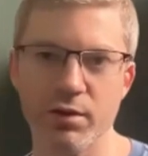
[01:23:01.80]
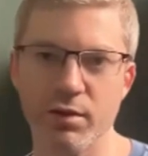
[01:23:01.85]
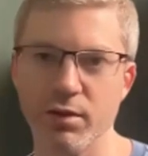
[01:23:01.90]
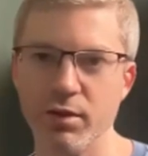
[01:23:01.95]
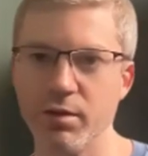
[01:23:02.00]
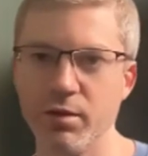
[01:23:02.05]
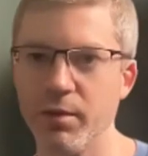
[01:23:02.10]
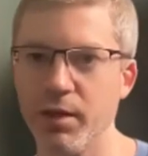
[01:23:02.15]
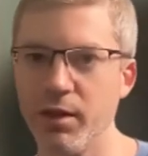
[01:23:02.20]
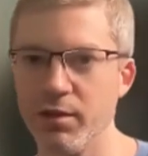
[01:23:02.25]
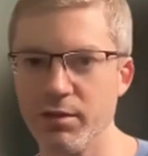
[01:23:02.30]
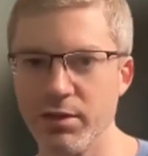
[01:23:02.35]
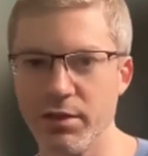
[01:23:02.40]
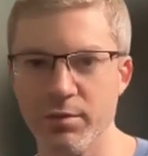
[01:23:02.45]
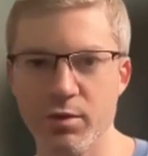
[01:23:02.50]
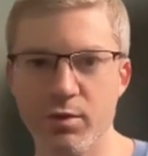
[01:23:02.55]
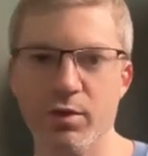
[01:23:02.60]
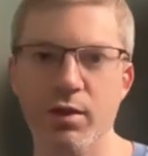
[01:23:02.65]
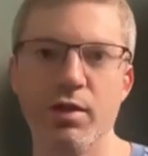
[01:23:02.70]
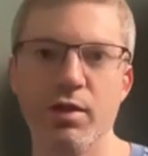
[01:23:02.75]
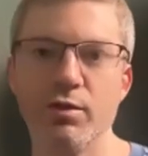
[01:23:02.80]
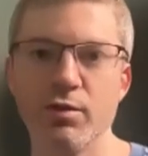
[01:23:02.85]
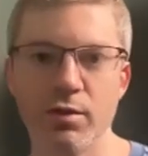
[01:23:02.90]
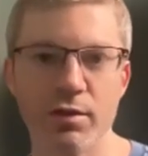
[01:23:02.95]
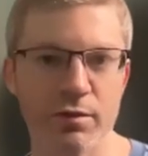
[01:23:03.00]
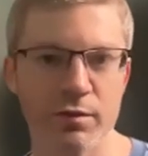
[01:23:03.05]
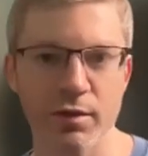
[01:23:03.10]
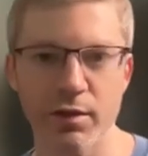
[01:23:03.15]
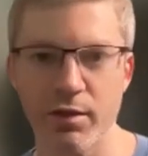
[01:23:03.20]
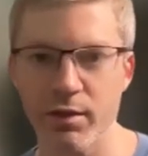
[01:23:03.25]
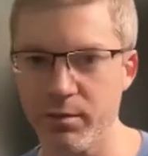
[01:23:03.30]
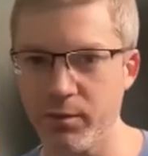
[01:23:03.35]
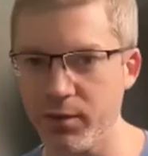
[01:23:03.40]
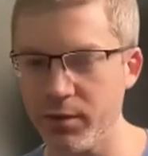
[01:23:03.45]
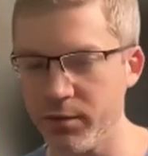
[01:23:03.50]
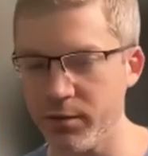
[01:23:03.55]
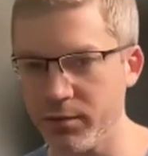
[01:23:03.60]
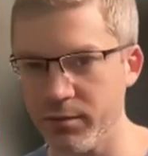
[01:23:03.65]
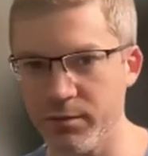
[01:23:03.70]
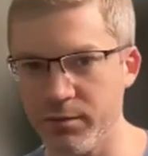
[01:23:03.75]
a good amount, say I'm doing 100 of them
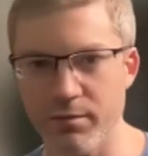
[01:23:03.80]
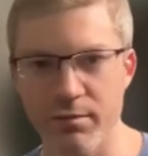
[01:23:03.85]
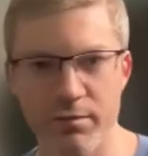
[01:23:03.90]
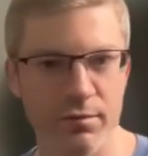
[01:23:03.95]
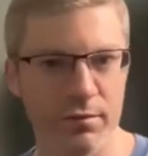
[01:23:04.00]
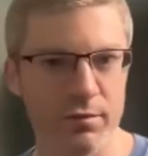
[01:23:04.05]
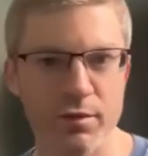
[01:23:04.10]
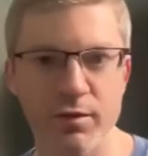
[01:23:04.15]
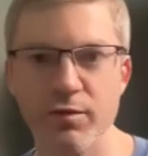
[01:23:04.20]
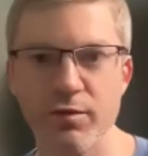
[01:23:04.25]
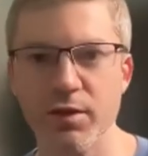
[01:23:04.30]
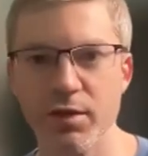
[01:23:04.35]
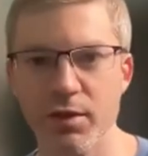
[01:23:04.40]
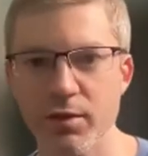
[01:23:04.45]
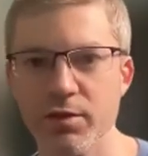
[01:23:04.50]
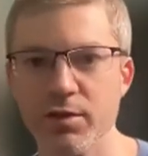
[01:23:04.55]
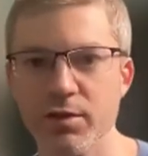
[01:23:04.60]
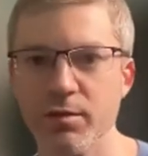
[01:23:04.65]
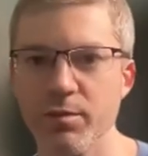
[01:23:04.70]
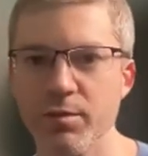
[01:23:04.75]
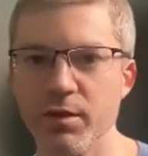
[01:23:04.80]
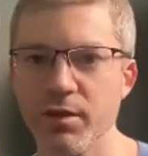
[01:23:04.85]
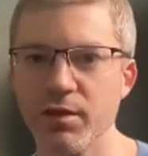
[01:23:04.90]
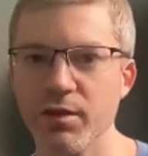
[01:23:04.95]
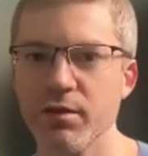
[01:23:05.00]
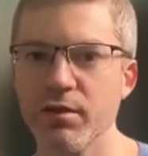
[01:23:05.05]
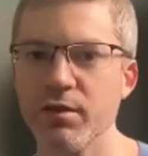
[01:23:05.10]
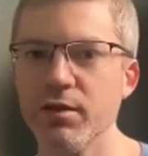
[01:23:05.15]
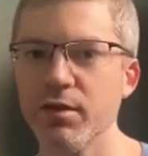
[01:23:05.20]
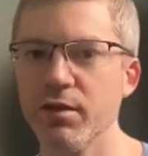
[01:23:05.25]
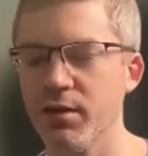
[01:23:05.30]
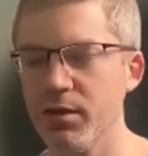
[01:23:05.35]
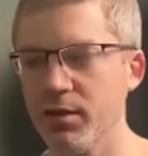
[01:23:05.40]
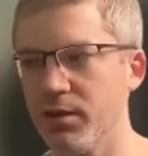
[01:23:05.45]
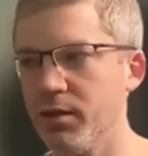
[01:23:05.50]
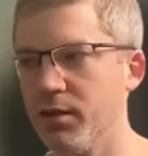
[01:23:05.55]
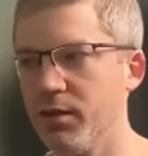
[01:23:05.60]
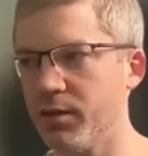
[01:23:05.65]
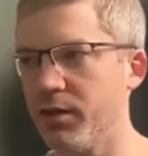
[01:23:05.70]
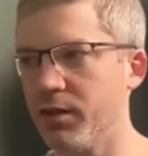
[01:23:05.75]
or 50 or something,
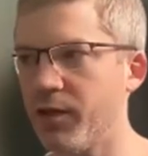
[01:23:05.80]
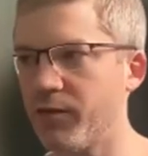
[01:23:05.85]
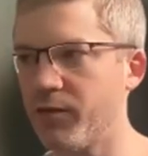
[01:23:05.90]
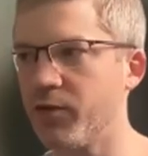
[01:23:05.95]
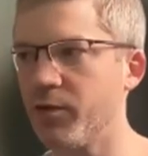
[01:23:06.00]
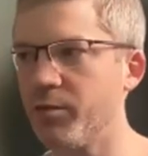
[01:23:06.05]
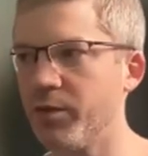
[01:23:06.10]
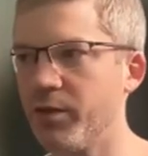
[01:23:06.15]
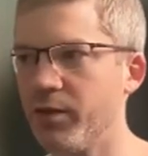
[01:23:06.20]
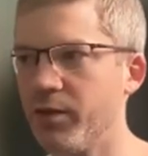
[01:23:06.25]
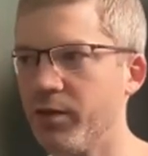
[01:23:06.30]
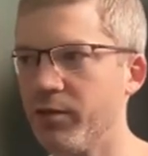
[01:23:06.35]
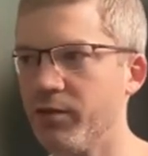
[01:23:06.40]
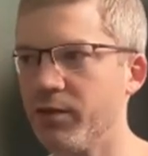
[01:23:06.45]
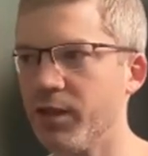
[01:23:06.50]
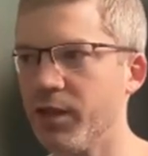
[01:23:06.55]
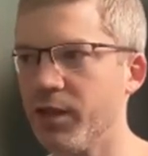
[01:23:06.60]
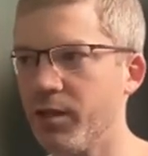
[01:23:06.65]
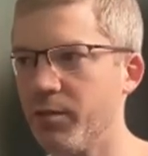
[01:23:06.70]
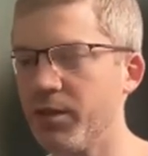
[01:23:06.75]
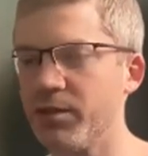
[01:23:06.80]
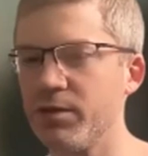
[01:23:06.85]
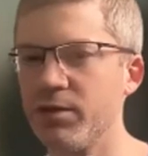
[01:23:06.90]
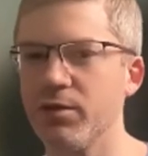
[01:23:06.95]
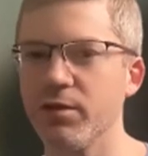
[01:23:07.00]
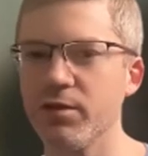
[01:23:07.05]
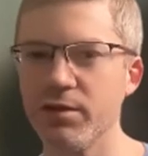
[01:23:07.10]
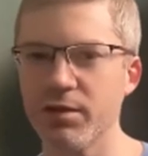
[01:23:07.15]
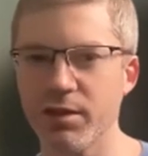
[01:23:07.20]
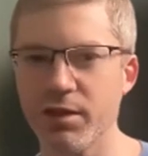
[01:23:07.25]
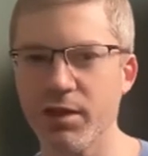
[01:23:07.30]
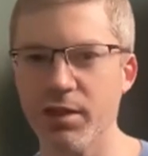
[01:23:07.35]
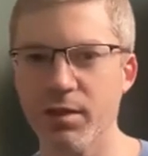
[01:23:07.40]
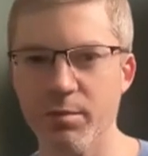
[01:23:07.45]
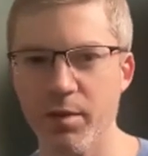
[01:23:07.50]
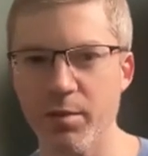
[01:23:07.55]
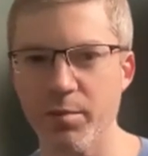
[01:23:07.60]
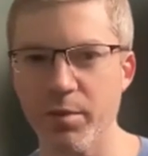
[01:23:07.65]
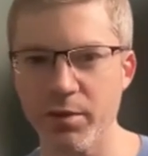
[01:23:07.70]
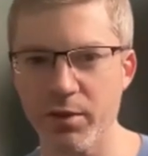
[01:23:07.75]
that after a period of time, that starts to
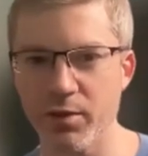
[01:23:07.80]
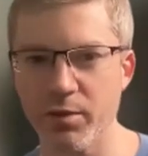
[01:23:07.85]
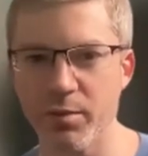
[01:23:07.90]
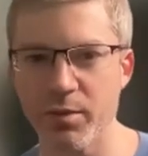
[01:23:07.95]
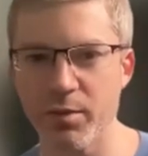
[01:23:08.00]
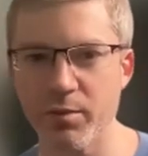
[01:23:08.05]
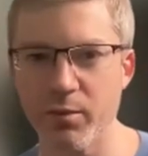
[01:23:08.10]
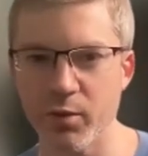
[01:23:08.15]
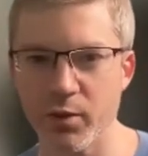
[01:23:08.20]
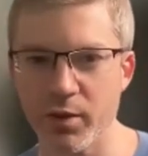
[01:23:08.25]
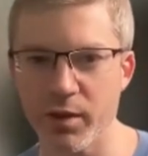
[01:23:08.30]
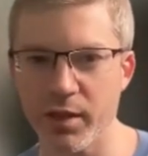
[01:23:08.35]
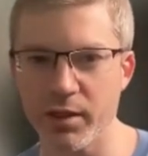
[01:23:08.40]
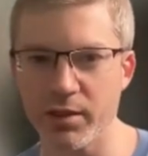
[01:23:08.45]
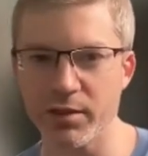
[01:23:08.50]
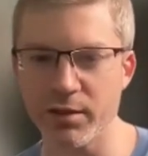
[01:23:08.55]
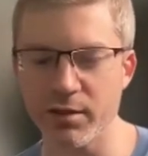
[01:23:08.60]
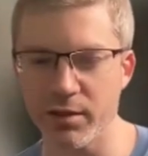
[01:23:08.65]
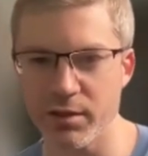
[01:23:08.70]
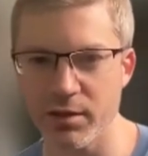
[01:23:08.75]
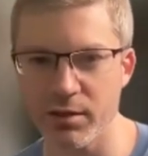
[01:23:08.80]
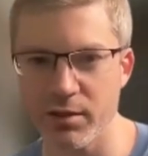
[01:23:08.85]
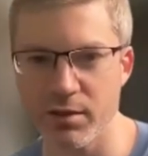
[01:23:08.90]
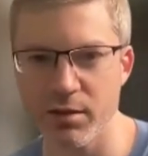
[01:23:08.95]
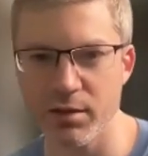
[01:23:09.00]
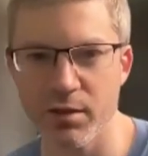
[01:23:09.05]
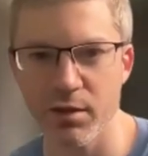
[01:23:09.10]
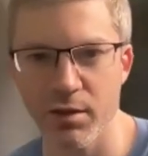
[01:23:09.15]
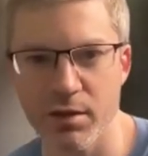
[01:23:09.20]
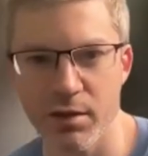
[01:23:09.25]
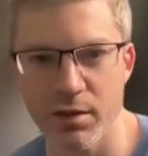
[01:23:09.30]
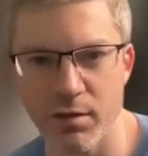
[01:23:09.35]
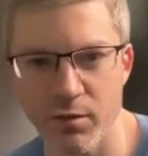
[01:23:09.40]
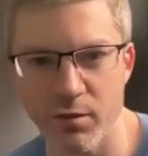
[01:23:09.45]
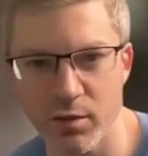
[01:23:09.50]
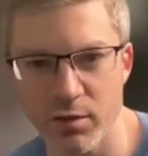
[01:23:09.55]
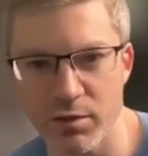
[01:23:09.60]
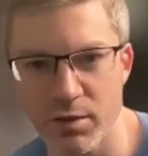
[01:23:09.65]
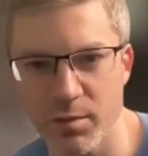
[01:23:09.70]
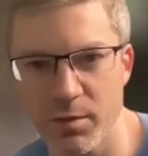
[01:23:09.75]
come up a little bit more. Actually,
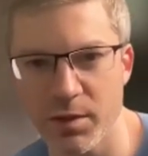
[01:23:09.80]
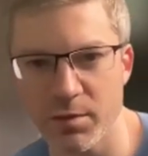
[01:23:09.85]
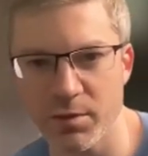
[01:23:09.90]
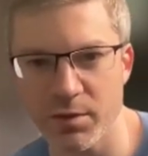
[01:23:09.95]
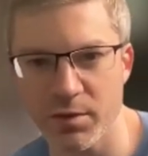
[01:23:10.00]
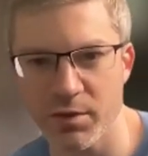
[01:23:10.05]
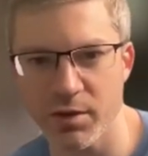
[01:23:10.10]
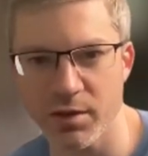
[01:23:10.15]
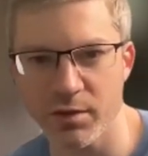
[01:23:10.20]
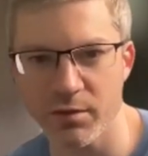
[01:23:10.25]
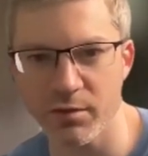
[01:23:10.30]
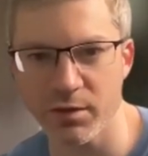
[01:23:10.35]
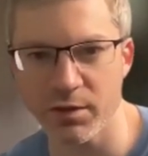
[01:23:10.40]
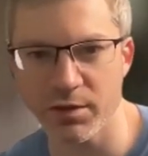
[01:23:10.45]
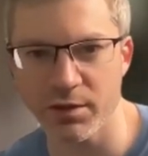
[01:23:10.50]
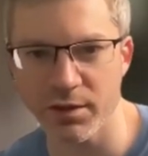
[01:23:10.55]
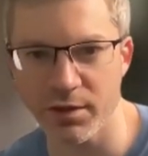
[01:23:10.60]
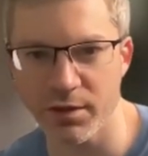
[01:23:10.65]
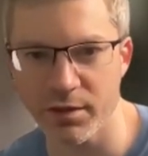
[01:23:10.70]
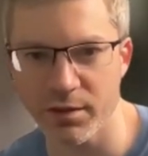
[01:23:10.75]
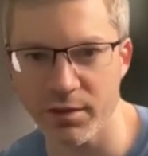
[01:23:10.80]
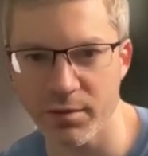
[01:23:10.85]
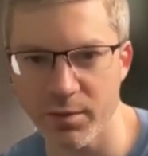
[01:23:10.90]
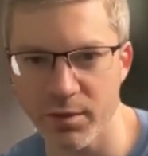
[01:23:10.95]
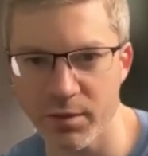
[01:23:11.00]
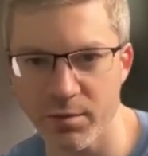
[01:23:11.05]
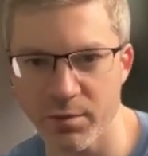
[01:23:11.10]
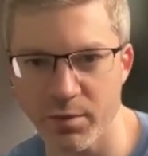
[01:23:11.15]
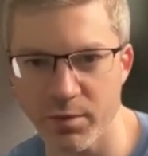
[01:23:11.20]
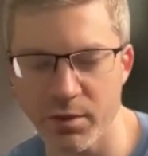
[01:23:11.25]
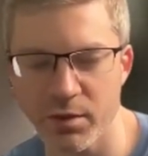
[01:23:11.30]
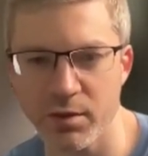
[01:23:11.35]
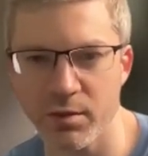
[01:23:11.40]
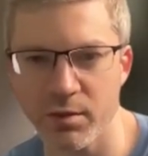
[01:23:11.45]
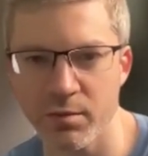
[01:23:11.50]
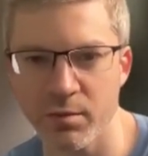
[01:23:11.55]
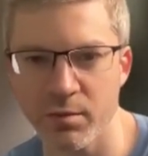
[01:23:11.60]
sometimes I'll try to reset it a bit, but